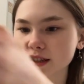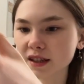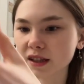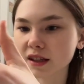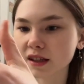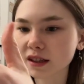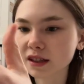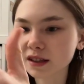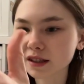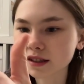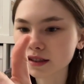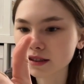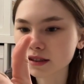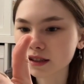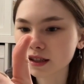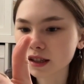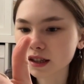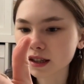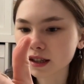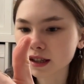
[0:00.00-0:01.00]
thing is,
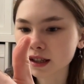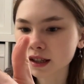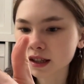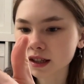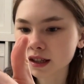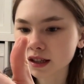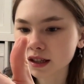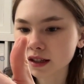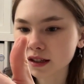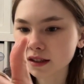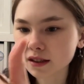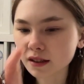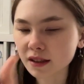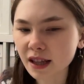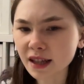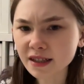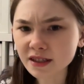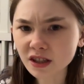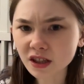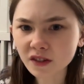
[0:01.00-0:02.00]

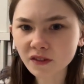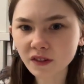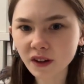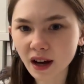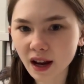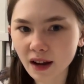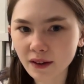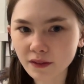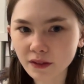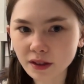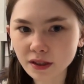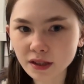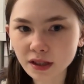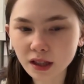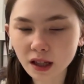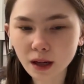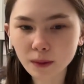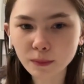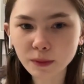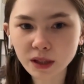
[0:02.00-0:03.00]
they took forever to
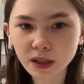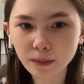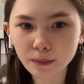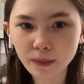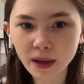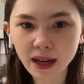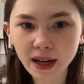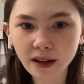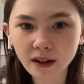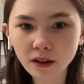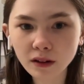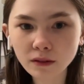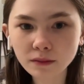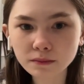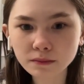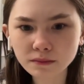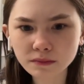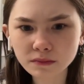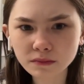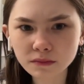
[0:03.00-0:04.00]
come in the mail.
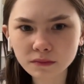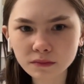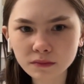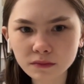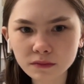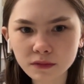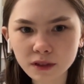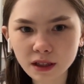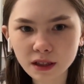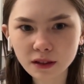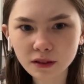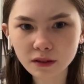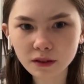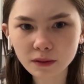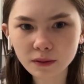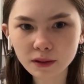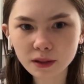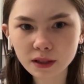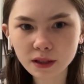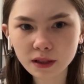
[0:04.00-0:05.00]
I don't
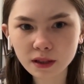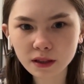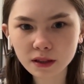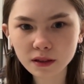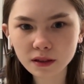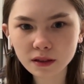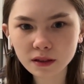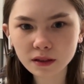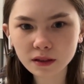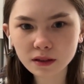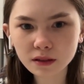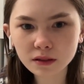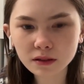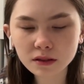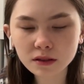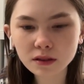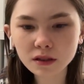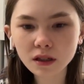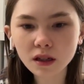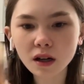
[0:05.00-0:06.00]

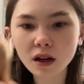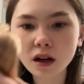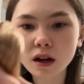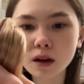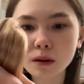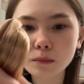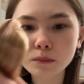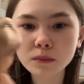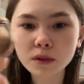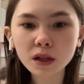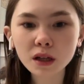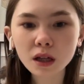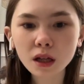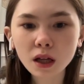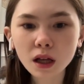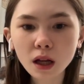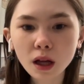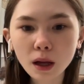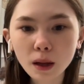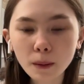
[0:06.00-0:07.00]
know what that is.
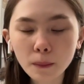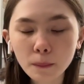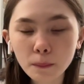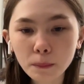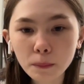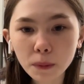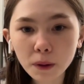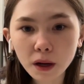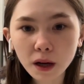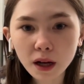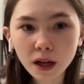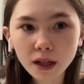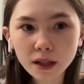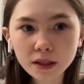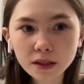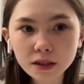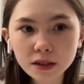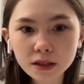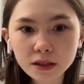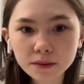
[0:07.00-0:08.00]

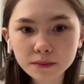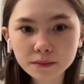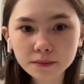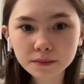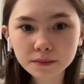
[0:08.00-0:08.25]
But